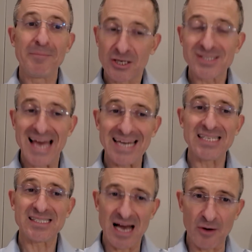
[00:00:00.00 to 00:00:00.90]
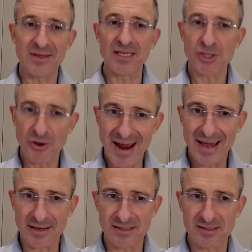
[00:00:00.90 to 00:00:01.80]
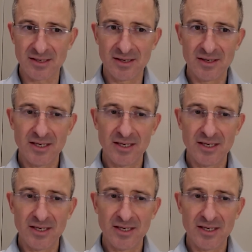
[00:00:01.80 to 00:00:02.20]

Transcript: because that is how they interact.